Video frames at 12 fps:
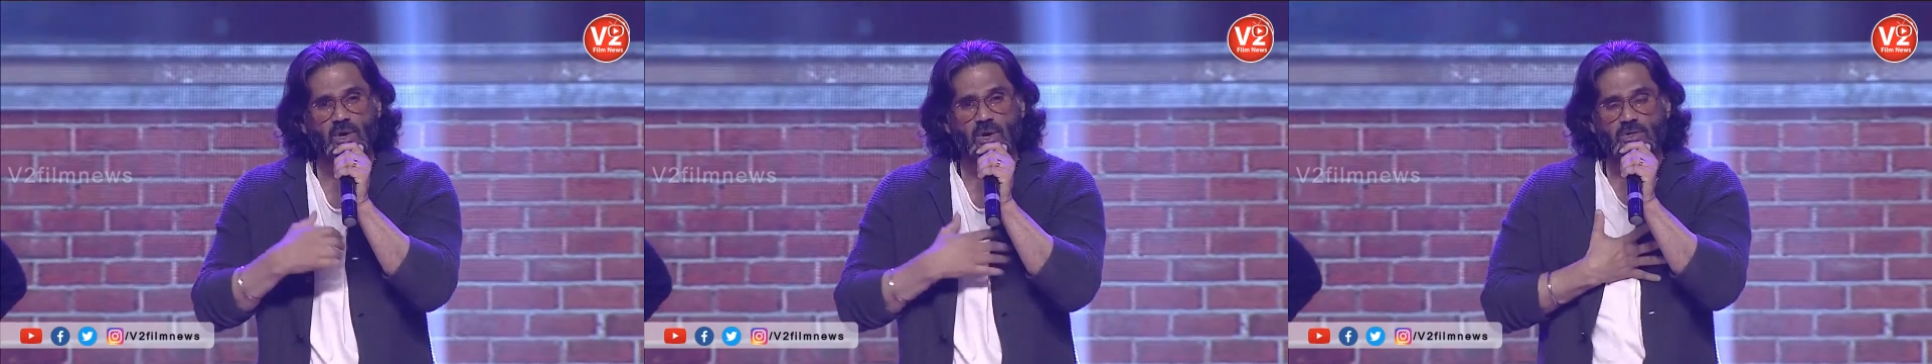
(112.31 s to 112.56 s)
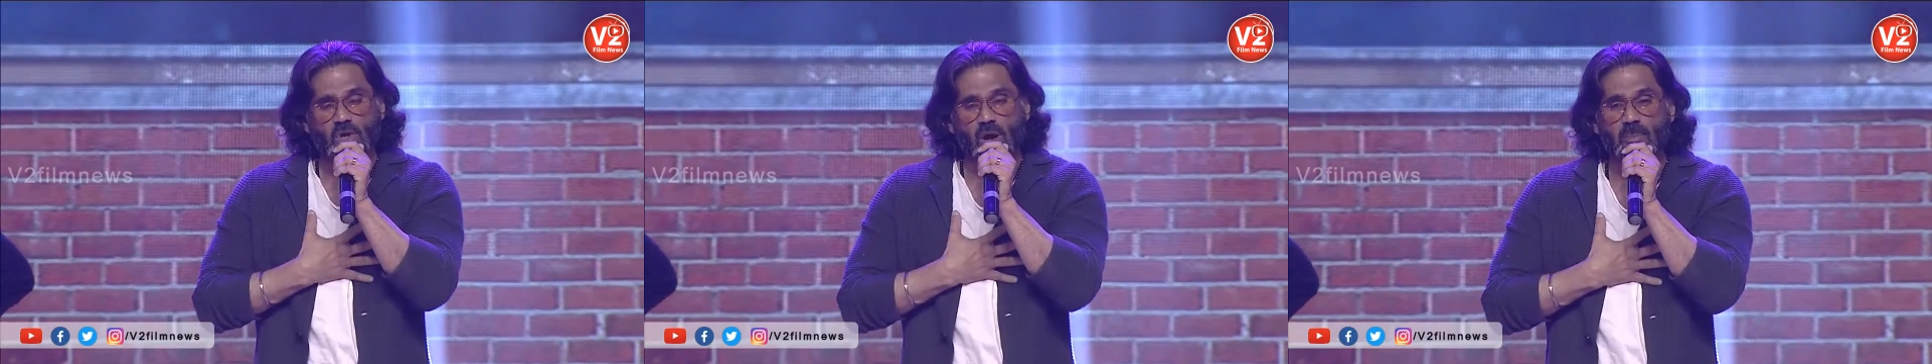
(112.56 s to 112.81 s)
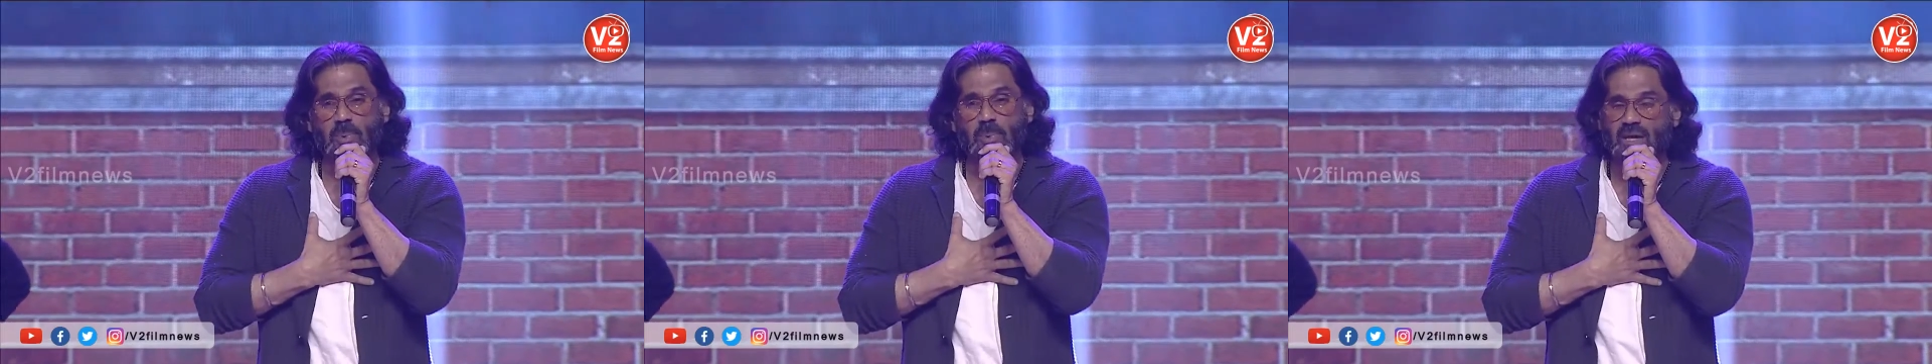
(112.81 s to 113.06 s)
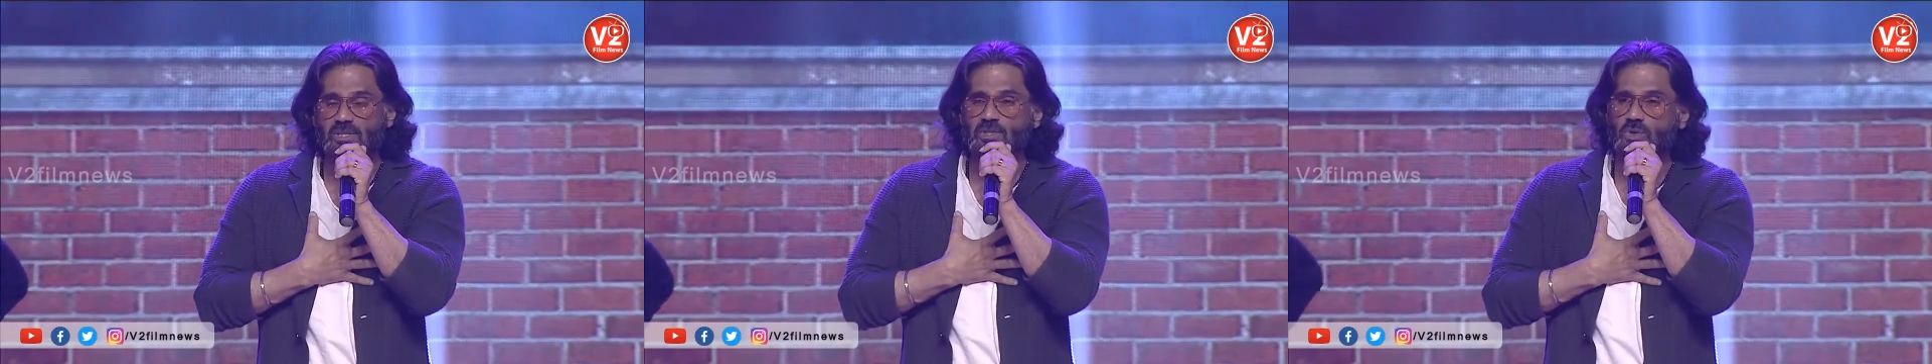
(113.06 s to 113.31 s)
So I'm
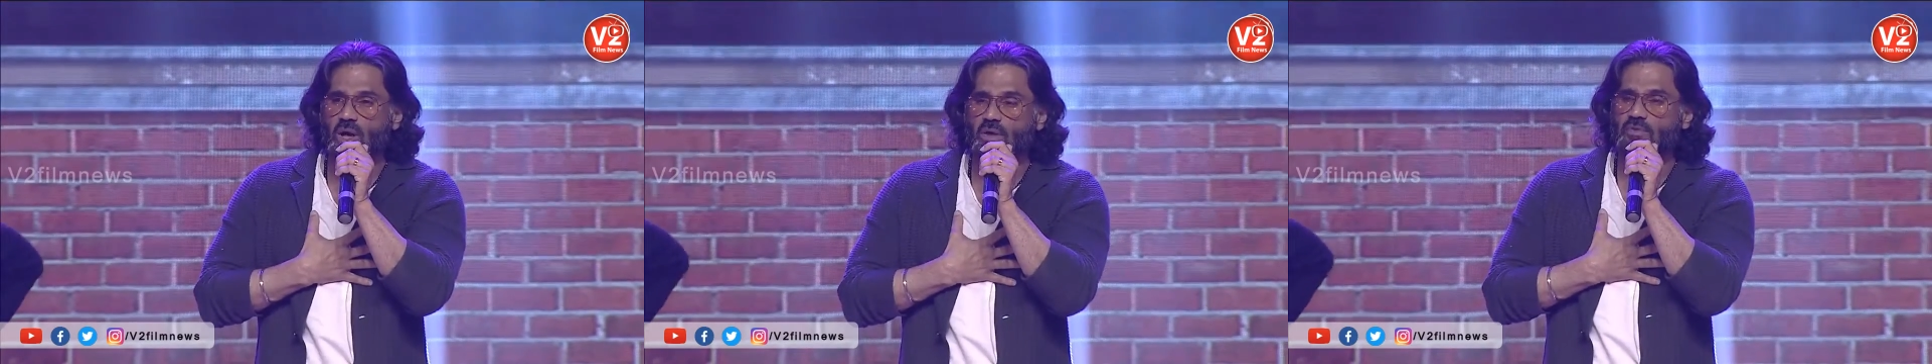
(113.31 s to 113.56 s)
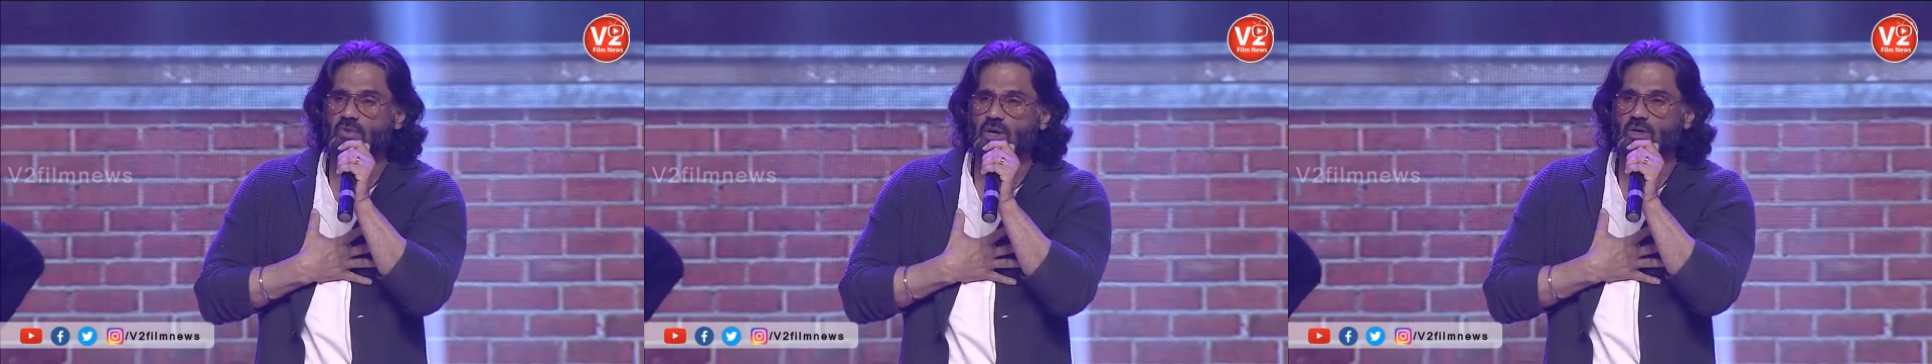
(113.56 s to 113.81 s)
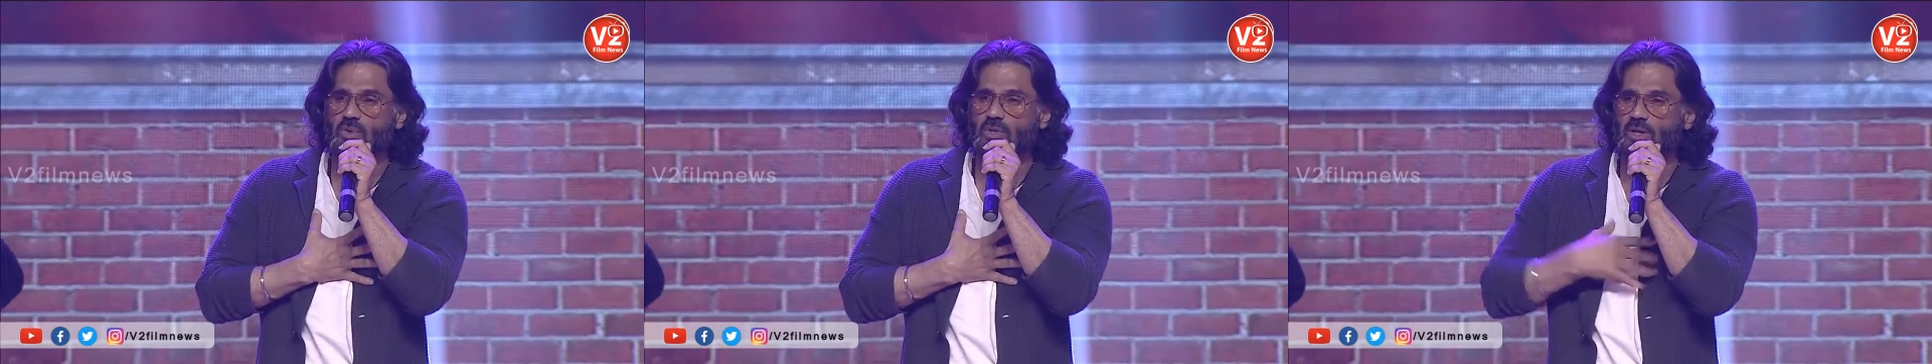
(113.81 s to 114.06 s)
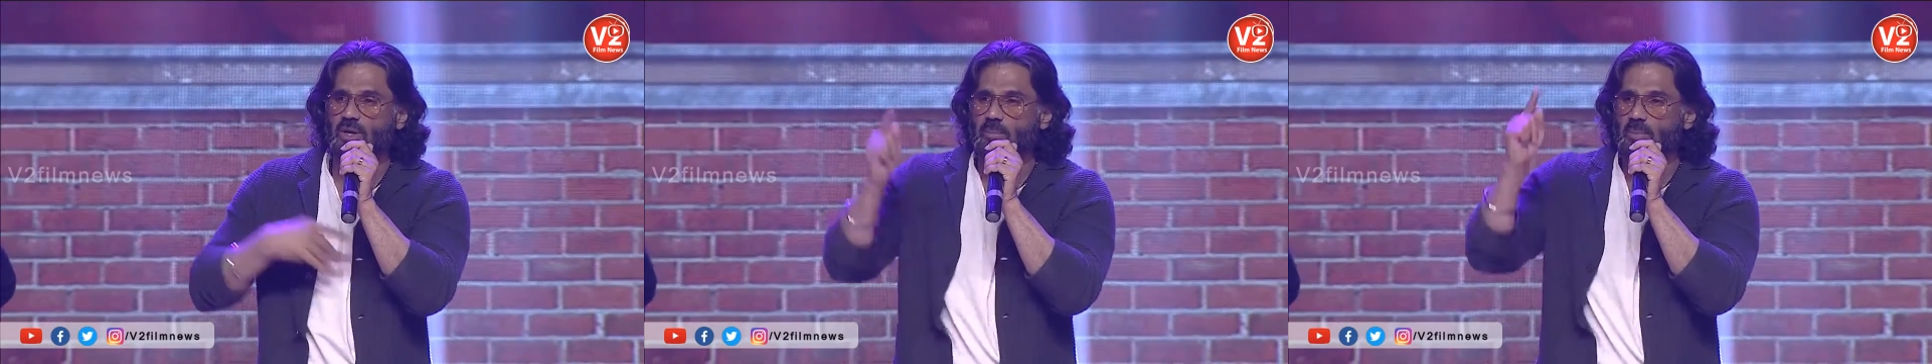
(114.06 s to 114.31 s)
blessed to have worked with
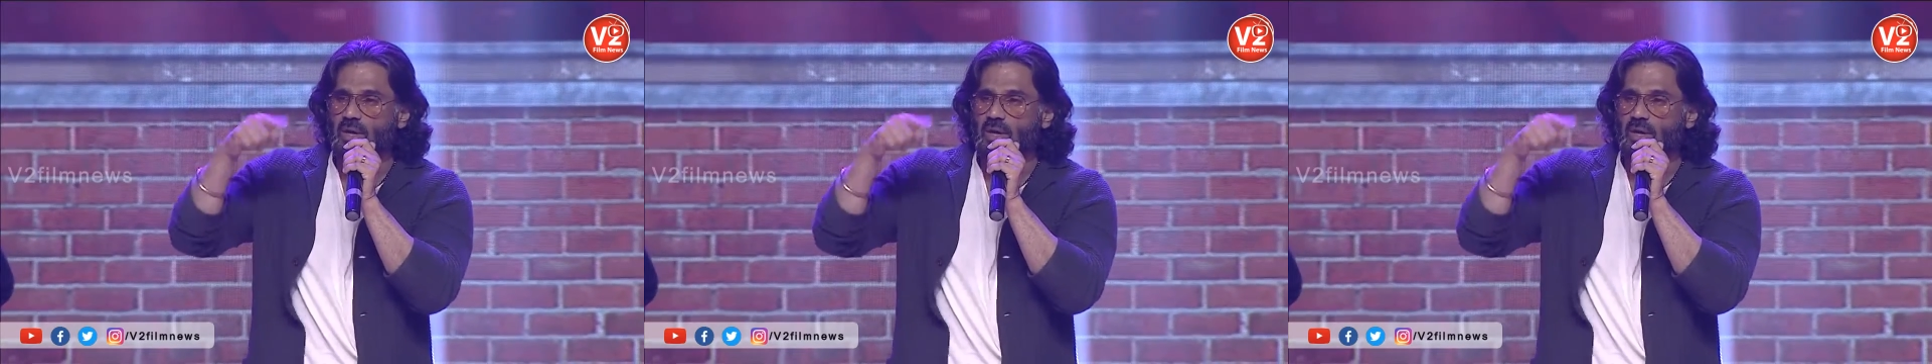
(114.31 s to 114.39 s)
him.